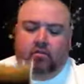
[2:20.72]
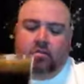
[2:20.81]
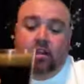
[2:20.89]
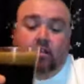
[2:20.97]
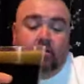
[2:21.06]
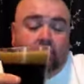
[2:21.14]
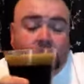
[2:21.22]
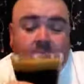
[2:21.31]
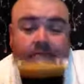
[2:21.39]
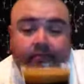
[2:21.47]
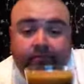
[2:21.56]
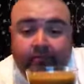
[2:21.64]
Now,
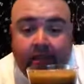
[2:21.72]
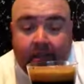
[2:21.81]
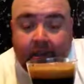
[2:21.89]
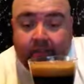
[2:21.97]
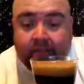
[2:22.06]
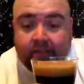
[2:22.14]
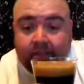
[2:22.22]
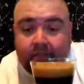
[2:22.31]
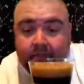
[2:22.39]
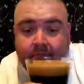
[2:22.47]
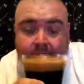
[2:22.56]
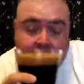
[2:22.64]
off the
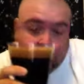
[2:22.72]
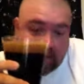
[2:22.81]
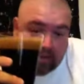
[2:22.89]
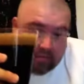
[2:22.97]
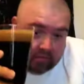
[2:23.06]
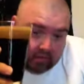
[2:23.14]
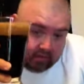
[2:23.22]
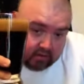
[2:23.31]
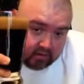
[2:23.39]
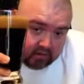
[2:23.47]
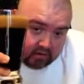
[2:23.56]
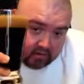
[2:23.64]
top, obviously the
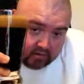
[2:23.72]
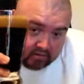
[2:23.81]
color